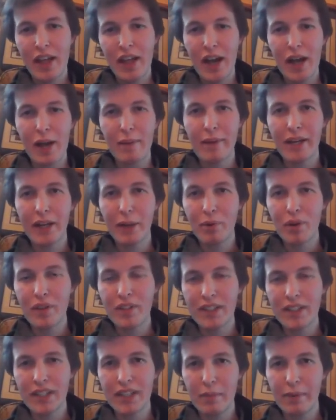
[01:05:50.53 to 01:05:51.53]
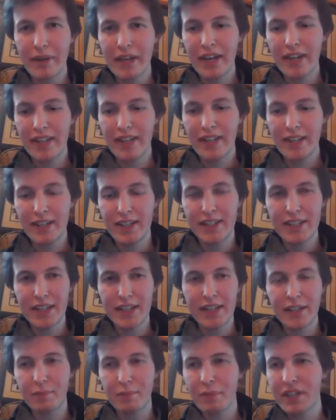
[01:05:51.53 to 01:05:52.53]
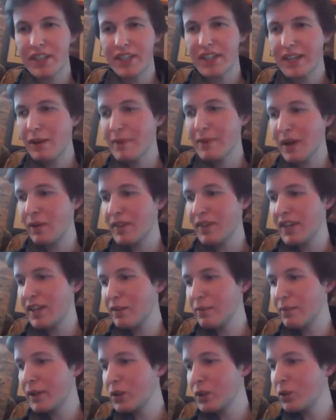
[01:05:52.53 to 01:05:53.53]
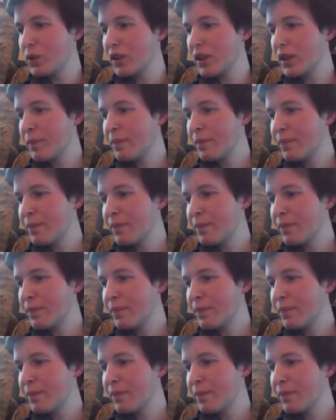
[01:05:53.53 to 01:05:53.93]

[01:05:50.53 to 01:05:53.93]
And I'll put this link up again in a second, because I am now at the end of my talk.